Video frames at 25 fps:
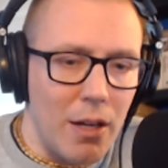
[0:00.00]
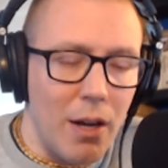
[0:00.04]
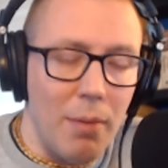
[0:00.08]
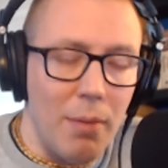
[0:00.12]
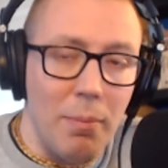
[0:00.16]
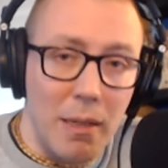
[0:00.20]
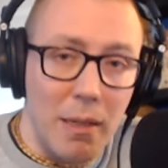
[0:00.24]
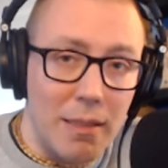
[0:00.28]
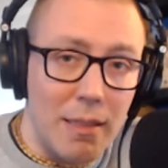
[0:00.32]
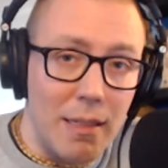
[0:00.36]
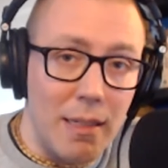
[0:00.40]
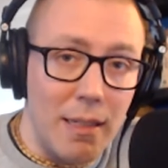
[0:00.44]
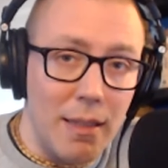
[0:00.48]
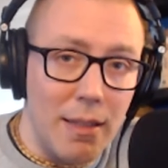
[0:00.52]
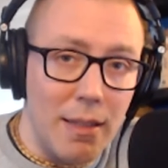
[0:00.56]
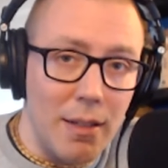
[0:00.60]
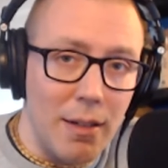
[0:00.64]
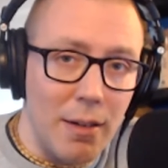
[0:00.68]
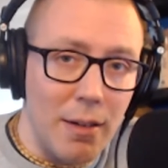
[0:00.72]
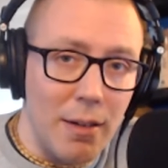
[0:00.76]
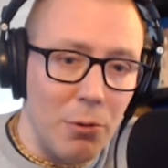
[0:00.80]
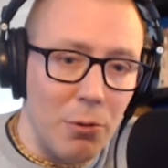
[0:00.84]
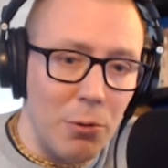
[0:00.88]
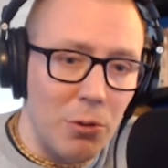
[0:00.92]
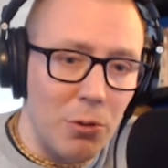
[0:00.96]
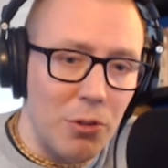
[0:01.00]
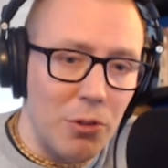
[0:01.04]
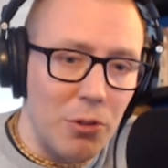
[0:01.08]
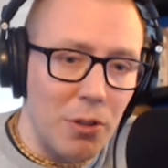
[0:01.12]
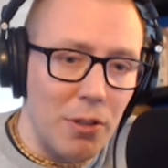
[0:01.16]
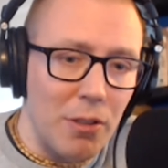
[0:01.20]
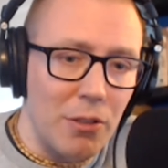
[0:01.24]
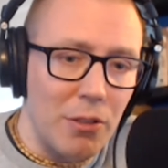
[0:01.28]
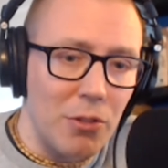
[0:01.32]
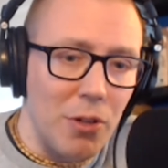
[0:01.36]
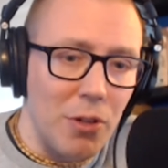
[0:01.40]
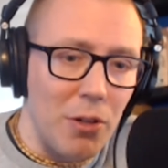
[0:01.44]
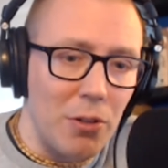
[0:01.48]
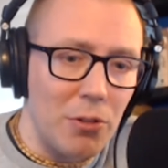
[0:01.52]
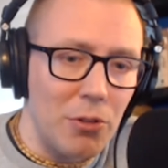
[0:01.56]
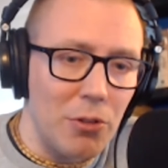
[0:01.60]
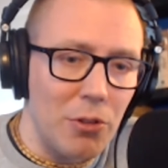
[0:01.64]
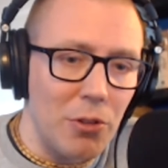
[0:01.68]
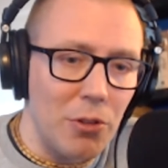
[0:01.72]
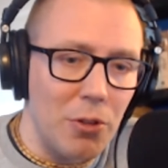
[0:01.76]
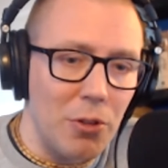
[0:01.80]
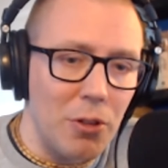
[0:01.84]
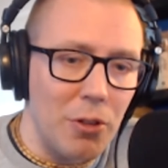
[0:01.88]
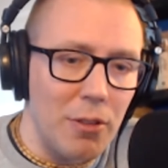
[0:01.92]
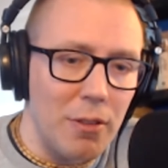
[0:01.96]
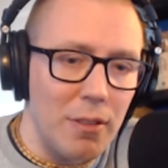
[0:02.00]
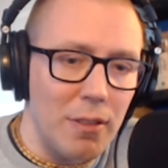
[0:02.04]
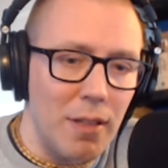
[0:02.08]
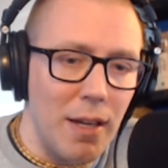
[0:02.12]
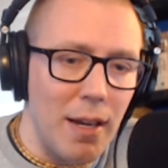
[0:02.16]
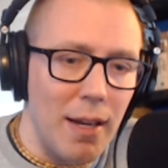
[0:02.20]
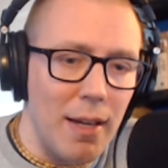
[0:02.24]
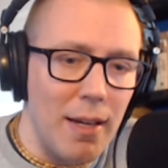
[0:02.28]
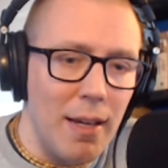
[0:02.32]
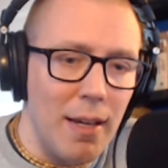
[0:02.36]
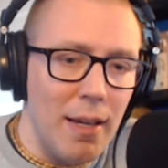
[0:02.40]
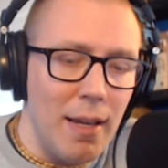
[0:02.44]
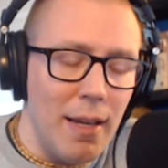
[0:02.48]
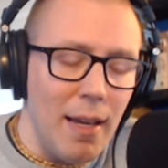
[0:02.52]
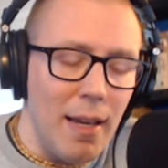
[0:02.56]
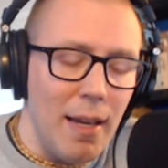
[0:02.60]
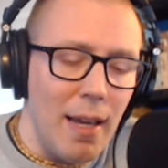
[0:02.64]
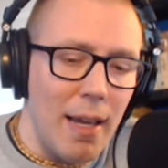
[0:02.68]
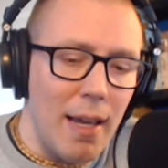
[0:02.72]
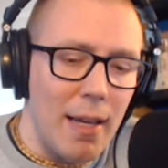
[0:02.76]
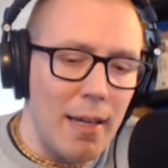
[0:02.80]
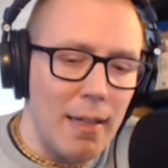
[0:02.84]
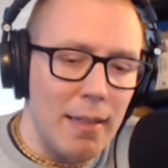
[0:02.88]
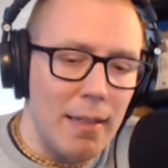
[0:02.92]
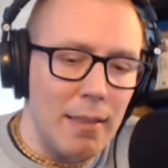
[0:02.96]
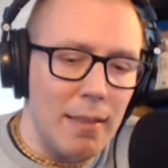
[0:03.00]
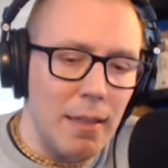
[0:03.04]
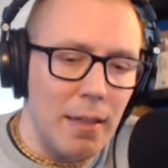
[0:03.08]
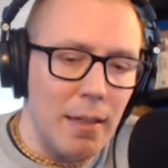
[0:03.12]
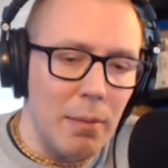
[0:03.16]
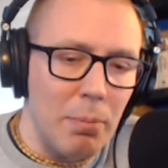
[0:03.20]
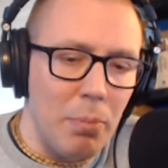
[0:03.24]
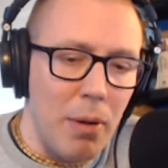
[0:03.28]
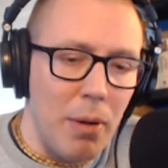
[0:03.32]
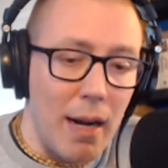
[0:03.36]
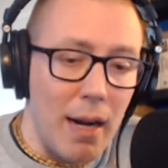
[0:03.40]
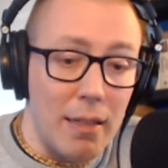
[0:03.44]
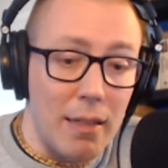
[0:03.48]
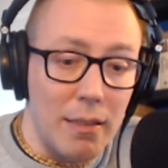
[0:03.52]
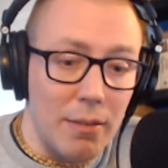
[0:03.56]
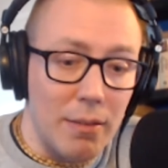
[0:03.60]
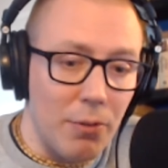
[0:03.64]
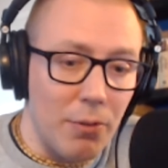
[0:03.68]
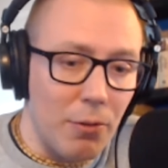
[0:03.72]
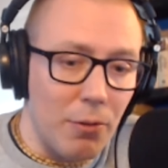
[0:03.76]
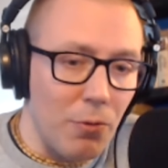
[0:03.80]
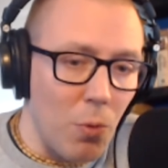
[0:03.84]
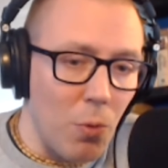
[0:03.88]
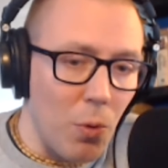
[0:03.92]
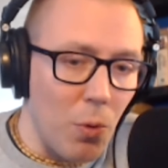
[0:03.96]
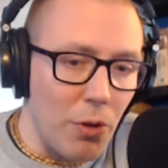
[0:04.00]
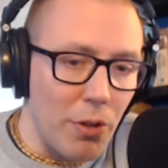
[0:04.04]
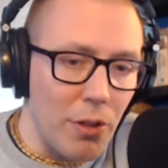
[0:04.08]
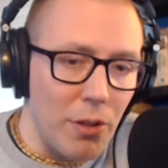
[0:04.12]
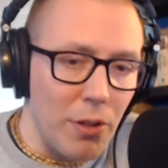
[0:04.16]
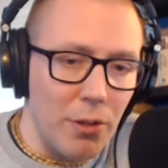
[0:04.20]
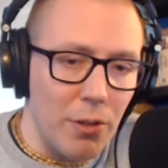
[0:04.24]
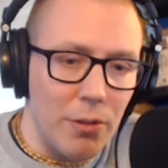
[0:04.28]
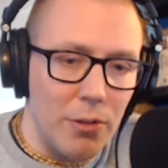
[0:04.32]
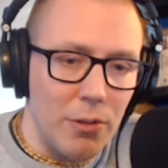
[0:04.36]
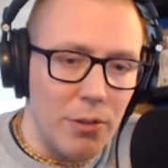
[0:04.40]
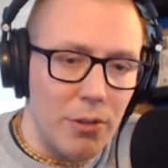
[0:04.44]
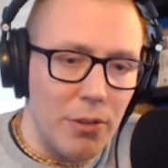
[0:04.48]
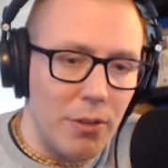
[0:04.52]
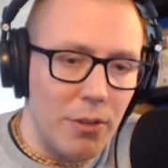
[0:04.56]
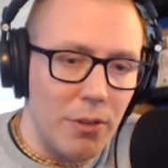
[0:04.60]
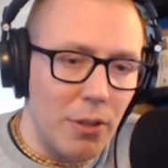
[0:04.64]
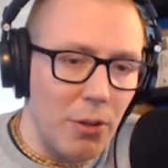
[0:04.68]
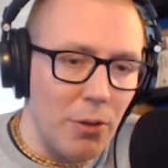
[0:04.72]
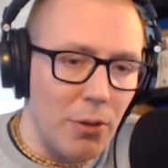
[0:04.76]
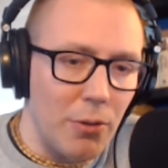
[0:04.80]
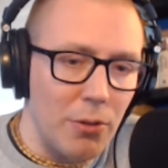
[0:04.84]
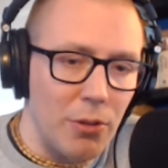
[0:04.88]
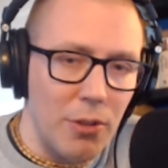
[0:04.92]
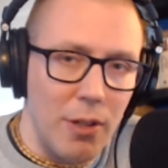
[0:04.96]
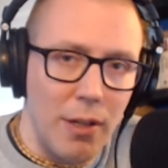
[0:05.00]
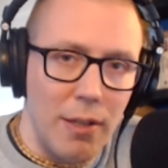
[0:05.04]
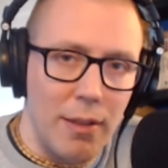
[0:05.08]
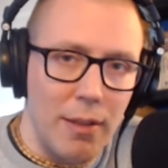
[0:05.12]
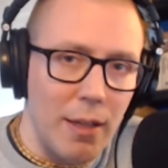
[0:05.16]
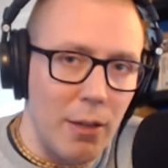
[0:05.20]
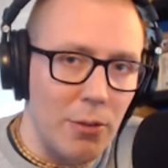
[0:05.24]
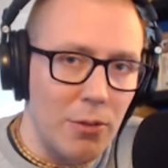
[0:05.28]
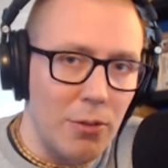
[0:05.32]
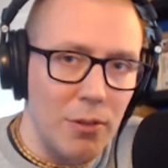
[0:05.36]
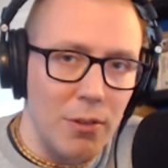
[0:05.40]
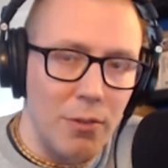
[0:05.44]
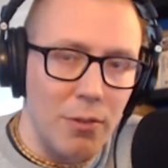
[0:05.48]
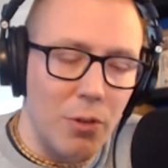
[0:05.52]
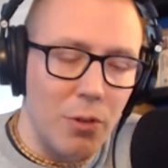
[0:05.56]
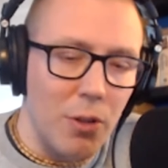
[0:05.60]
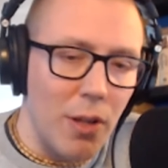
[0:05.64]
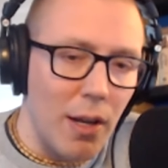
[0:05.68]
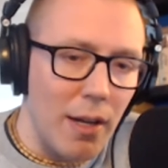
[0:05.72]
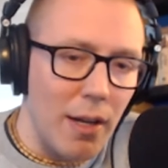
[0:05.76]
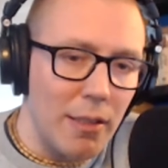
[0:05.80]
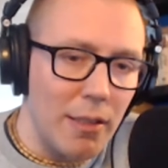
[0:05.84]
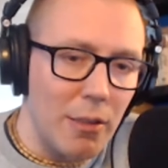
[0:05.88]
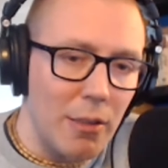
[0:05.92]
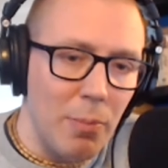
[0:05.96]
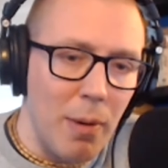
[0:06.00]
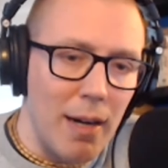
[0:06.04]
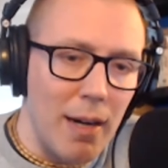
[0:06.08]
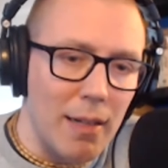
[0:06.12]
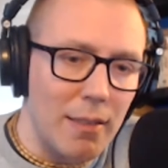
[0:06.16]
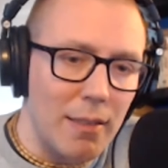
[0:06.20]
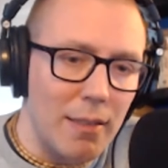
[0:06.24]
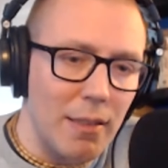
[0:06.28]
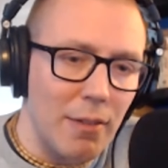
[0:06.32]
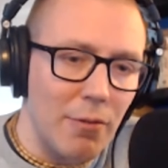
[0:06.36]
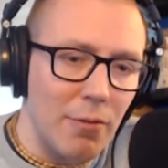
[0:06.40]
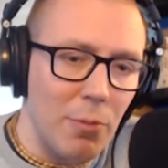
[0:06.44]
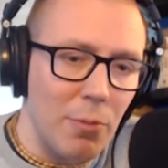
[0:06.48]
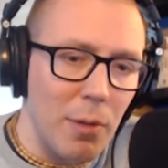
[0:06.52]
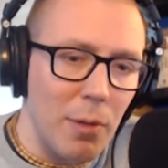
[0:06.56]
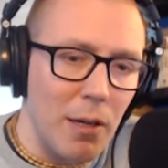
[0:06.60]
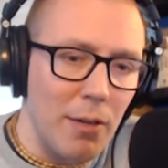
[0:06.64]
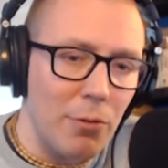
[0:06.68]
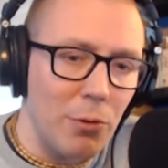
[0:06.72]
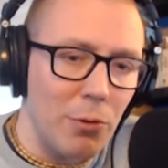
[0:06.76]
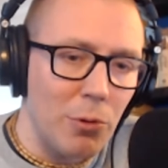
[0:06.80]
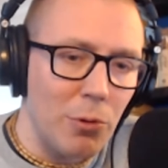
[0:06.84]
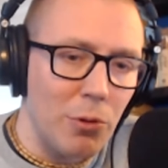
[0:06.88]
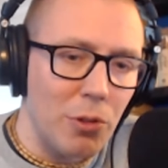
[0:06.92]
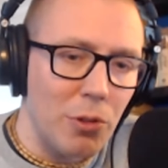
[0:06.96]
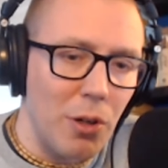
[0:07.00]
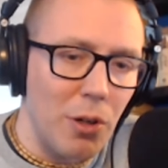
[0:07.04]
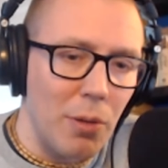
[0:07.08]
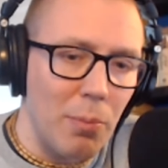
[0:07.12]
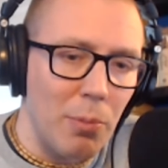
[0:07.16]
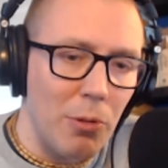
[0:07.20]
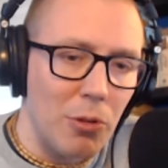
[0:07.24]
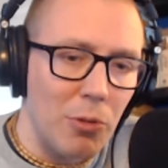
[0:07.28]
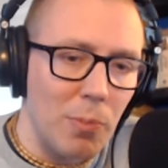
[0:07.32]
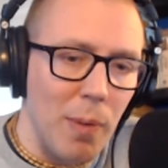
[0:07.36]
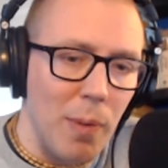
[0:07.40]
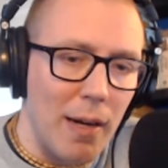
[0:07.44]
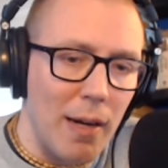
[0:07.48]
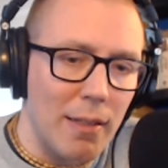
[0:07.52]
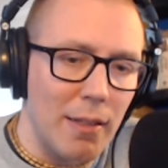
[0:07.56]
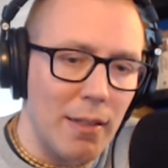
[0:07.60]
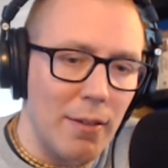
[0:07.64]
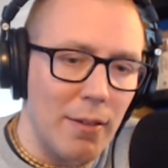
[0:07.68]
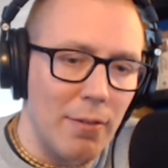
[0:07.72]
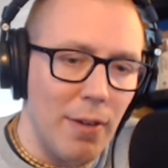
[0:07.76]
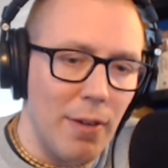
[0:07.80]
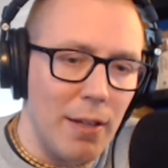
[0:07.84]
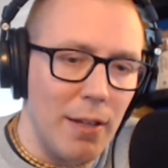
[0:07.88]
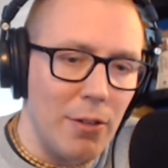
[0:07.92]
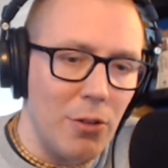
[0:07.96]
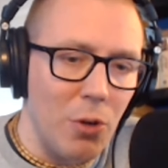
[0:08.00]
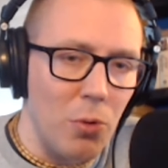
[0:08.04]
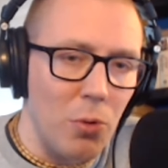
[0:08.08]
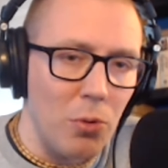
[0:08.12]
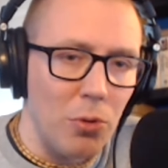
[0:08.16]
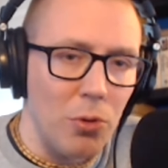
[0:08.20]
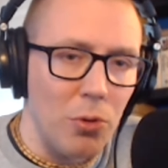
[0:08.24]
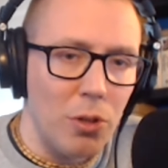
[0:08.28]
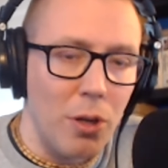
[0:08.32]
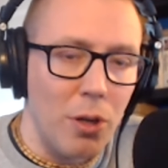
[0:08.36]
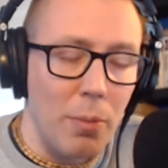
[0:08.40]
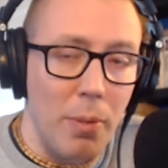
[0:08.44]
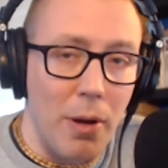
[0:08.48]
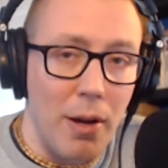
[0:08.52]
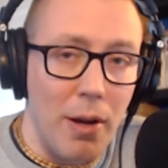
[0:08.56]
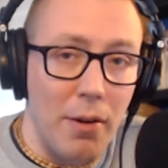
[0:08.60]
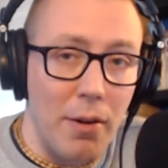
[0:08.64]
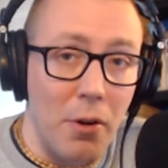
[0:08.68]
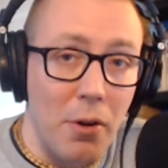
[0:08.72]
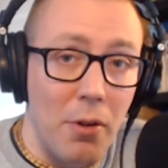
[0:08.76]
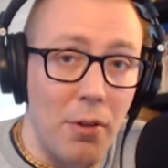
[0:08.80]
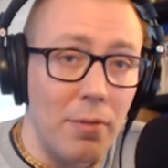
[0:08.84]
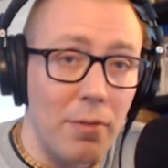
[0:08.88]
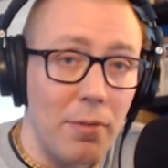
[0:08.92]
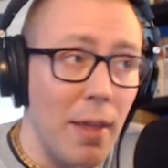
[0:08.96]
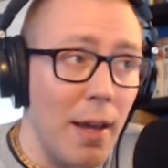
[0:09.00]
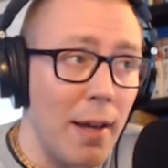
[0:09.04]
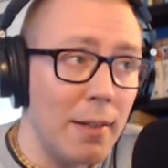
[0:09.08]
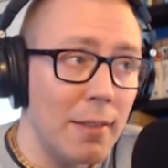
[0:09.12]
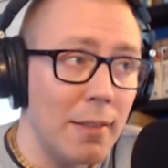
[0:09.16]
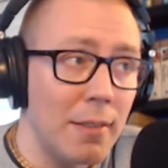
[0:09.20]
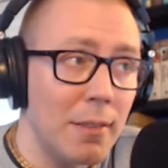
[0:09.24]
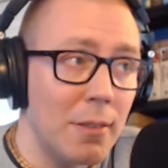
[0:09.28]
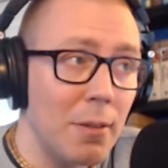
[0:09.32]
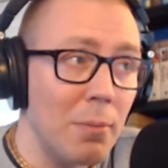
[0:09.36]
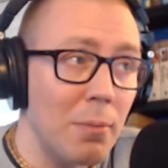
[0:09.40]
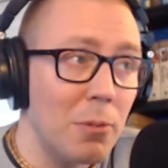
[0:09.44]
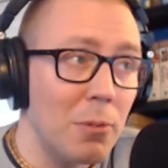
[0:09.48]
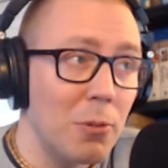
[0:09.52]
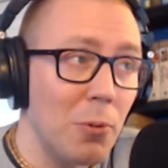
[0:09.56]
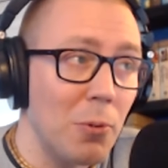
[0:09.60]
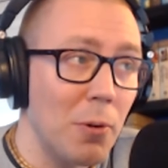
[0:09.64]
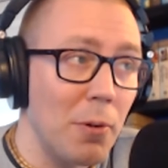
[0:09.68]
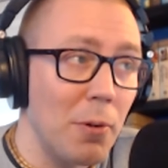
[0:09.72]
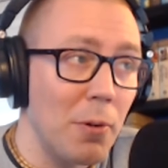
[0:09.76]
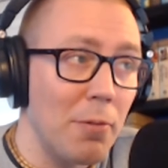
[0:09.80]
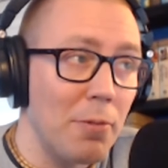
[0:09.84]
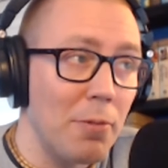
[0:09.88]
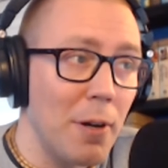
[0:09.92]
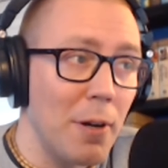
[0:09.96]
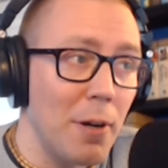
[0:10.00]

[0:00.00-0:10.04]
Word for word: my teeth on evolutionary astrology, you could say, and practiced it for 4 years, you know, saw thousands of clients practicing from an evolutionary perspective, and don't look upon all of that as some sort of